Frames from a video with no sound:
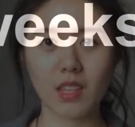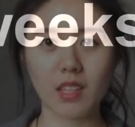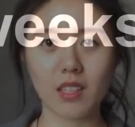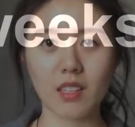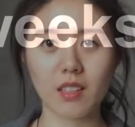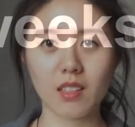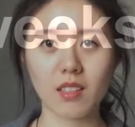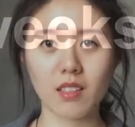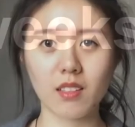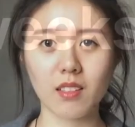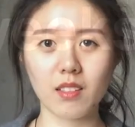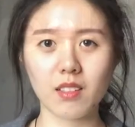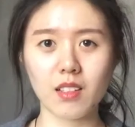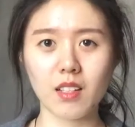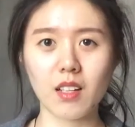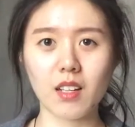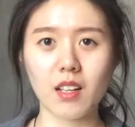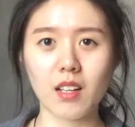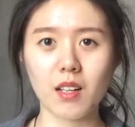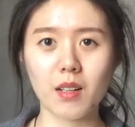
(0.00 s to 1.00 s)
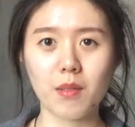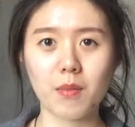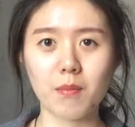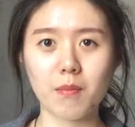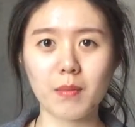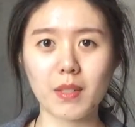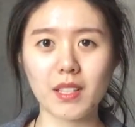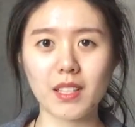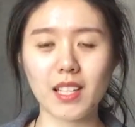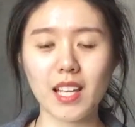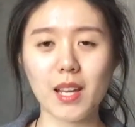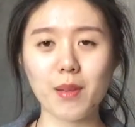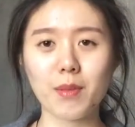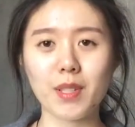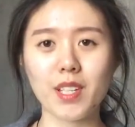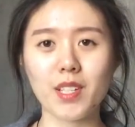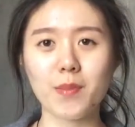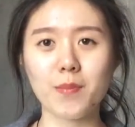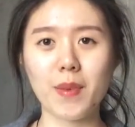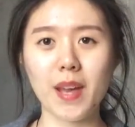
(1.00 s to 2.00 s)
My name
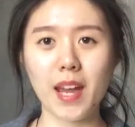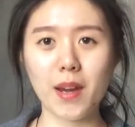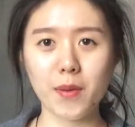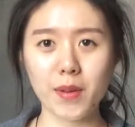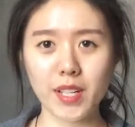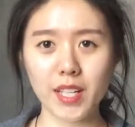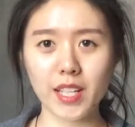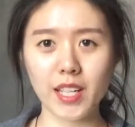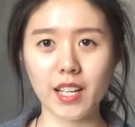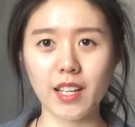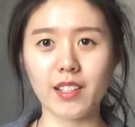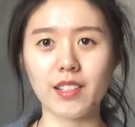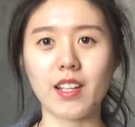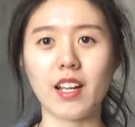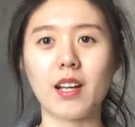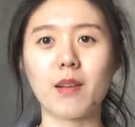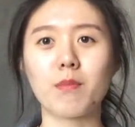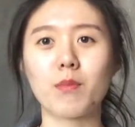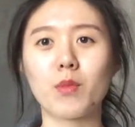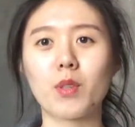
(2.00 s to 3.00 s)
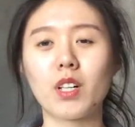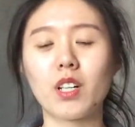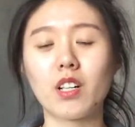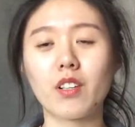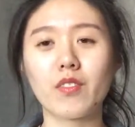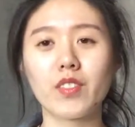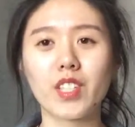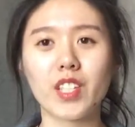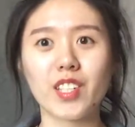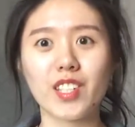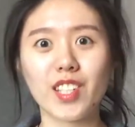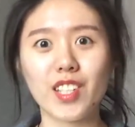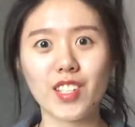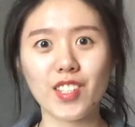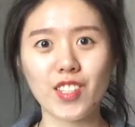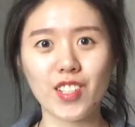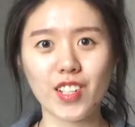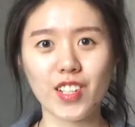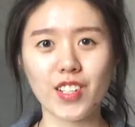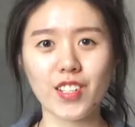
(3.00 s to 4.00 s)
is Barry and I'm one of the
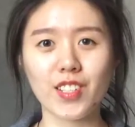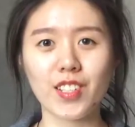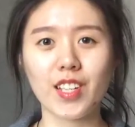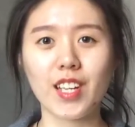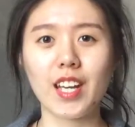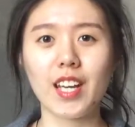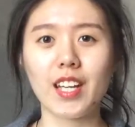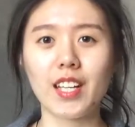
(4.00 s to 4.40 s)
sisters.